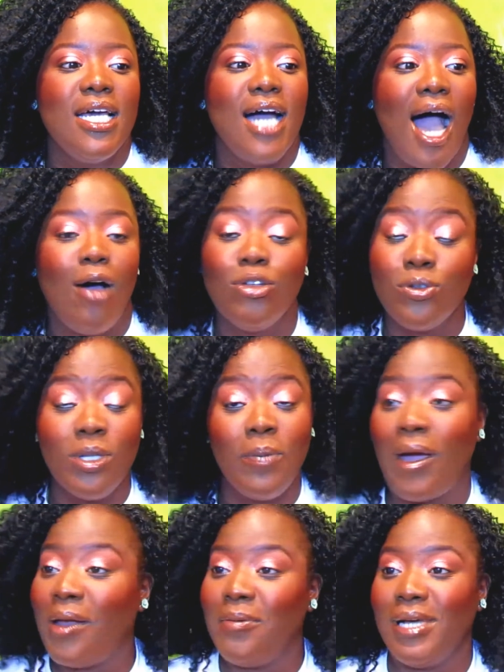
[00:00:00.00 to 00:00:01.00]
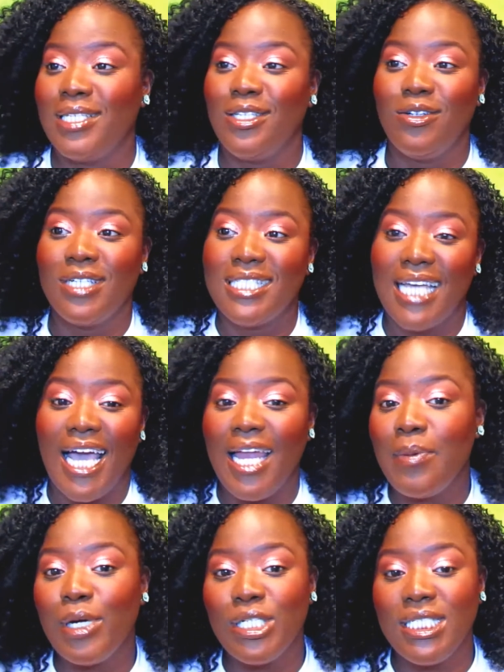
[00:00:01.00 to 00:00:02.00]
I was really proud of myself because I
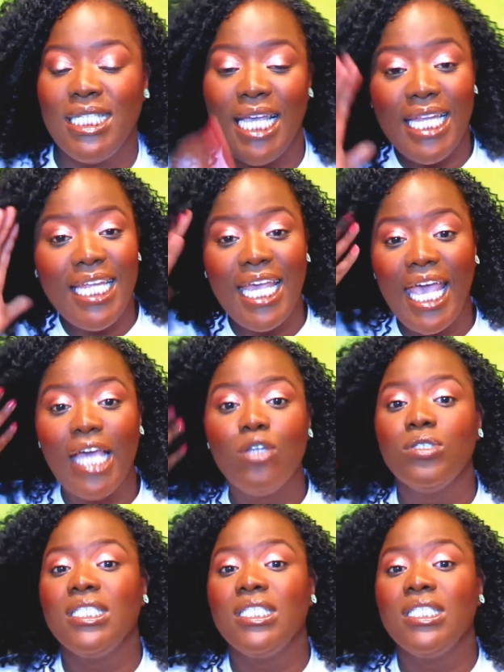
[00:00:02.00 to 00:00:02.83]
hadn't purchased any candles